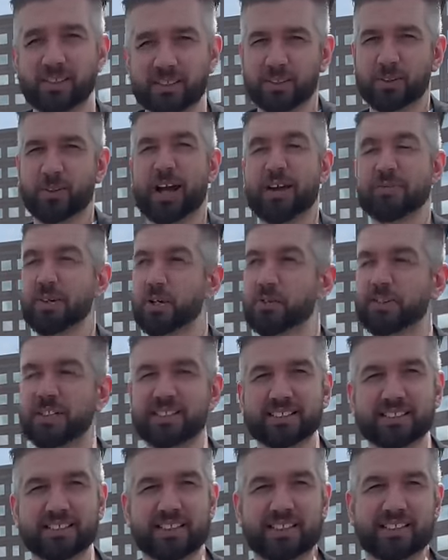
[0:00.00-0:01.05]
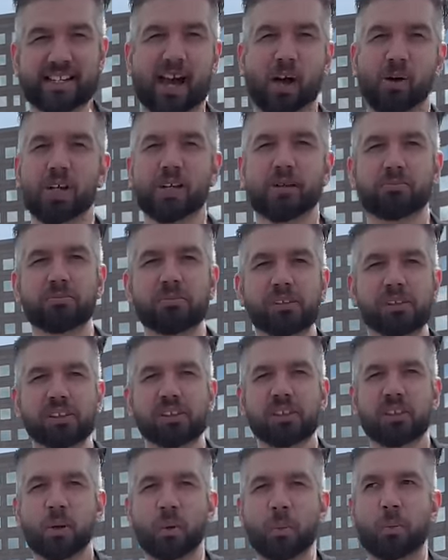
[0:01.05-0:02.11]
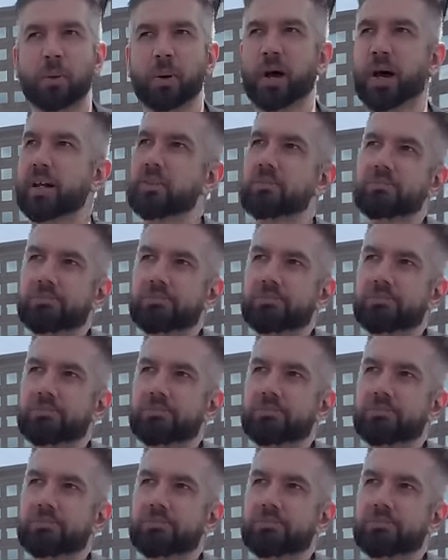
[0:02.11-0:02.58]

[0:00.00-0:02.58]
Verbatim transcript: so I have no reason to doubt him. But